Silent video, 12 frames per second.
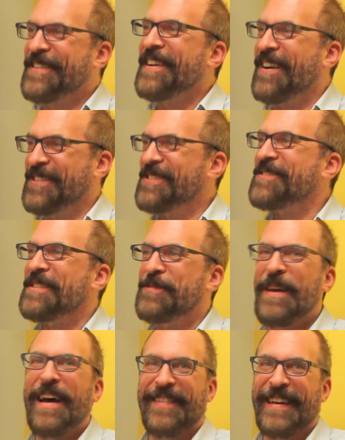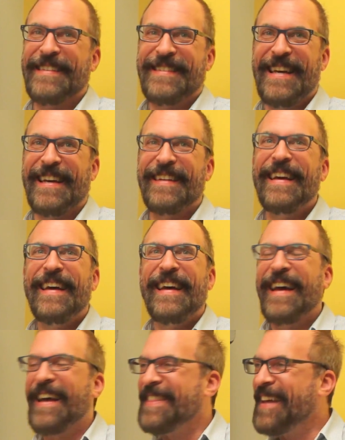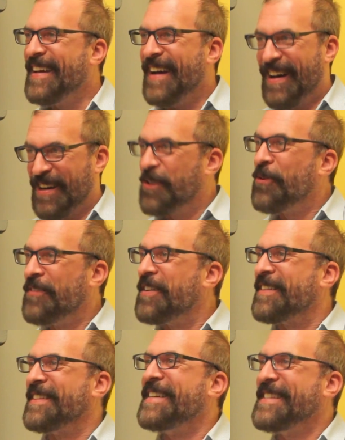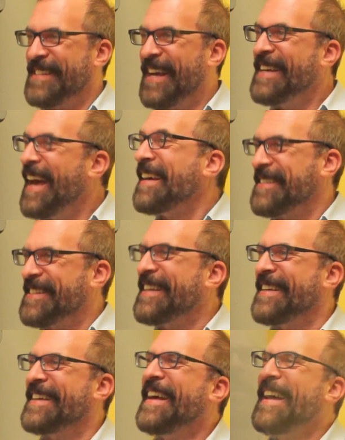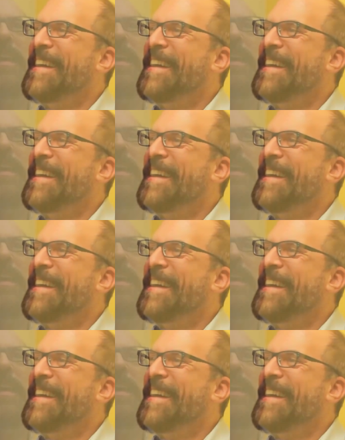should our students be on LinkedIn? And they unequivocally say yes.